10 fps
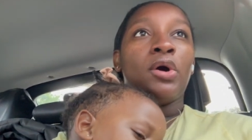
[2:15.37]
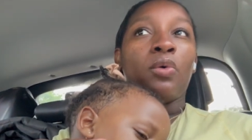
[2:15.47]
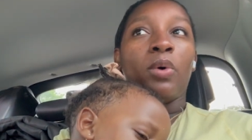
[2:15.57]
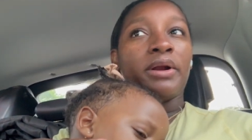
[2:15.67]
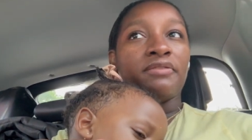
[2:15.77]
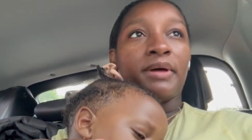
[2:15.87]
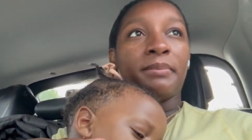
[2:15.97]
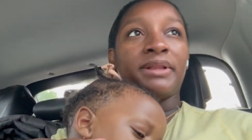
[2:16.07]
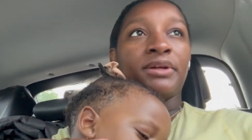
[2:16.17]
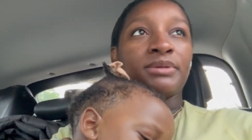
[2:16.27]
one of them,
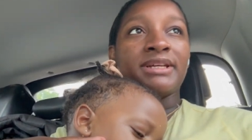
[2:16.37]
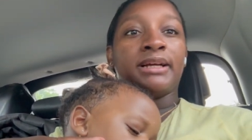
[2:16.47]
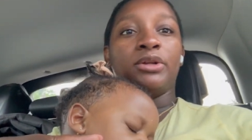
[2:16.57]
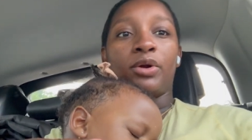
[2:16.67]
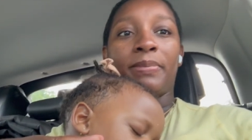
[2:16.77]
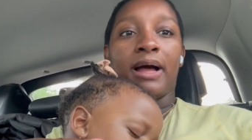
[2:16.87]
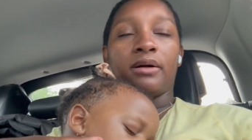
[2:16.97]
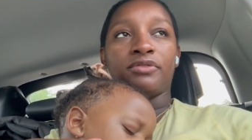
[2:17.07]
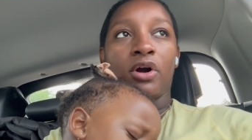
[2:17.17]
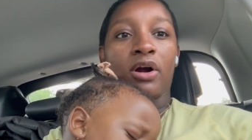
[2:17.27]
but there was like a little pack
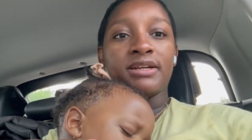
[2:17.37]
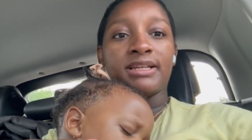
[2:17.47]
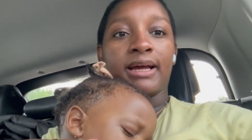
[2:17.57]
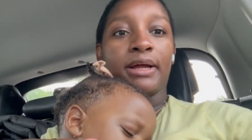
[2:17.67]
of cars that I